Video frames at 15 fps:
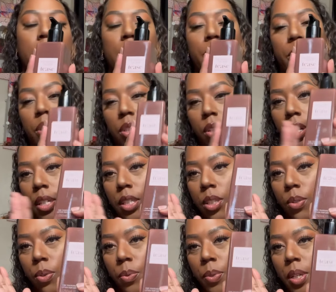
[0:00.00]
Secret started.
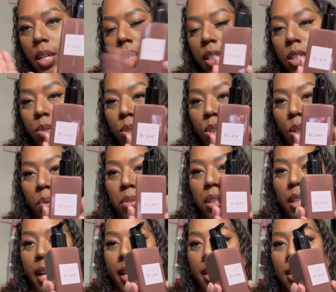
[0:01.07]
So this was only
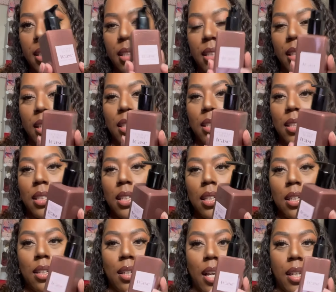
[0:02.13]
like
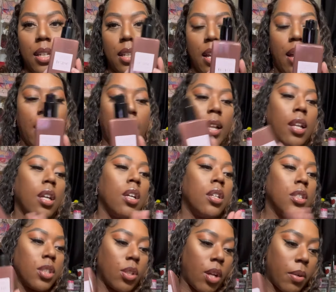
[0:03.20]
$6.99.
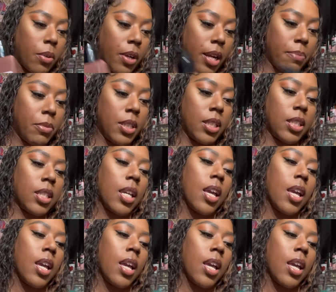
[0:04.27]
So I grabbed this.